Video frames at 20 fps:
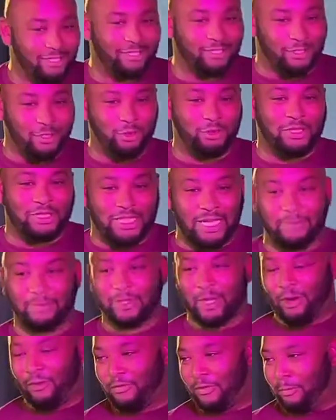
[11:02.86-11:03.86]
two steps
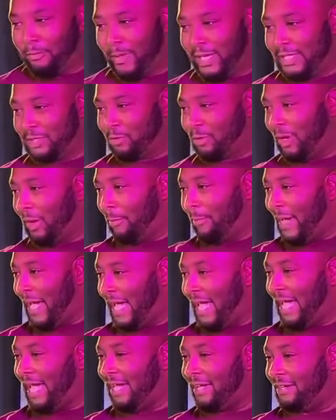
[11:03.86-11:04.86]
off a bus with a
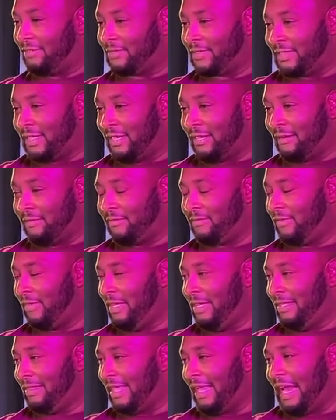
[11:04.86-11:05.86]
bag of stuff
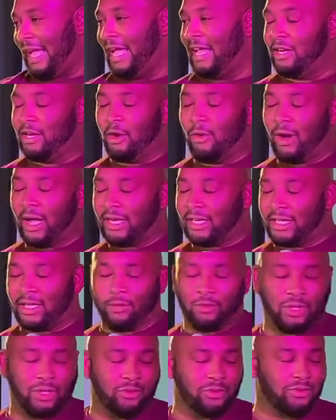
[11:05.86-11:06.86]
that I had no idea
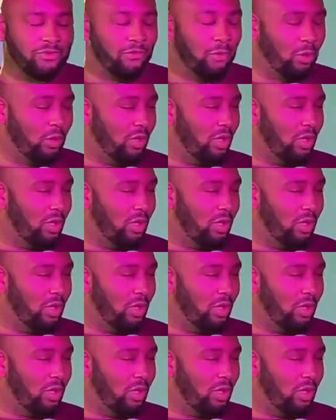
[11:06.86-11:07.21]
what it was for.